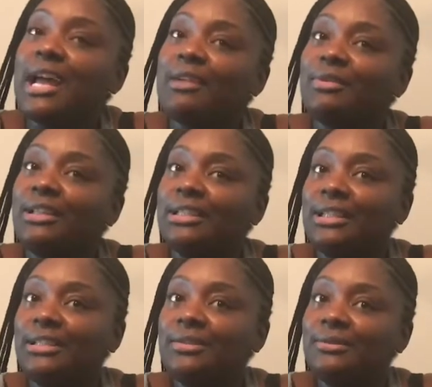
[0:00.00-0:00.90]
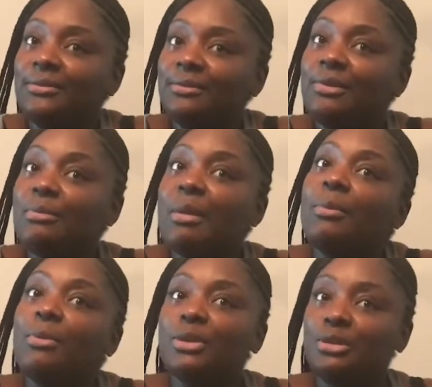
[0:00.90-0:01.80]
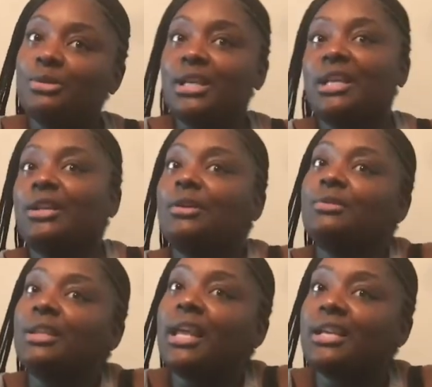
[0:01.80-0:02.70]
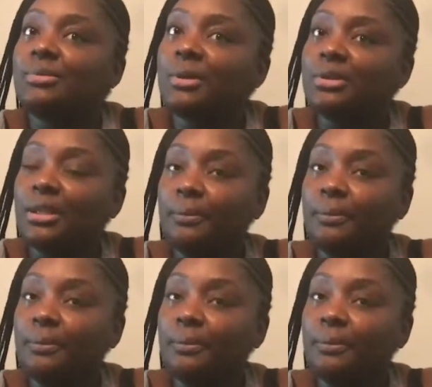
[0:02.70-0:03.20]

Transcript: not really remember what you said to hurt the next person.